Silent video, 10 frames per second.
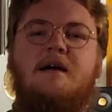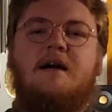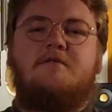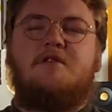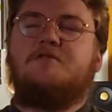
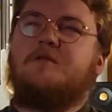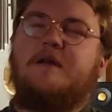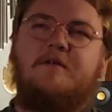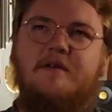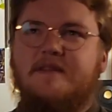I was also
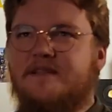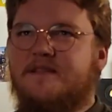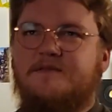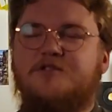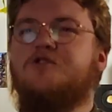hearing
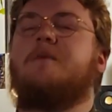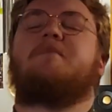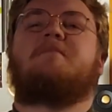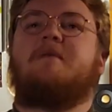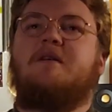this
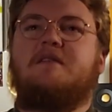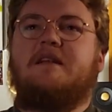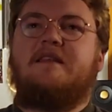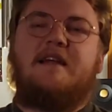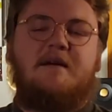trumpet
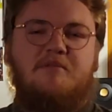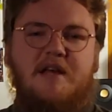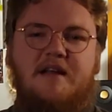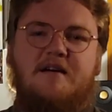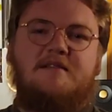melody that I
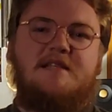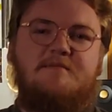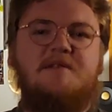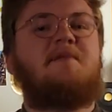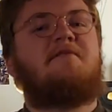played on
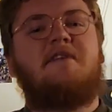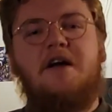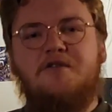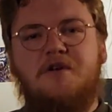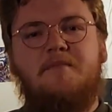some
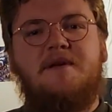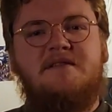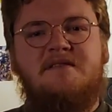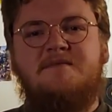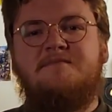Spitfire trumpets.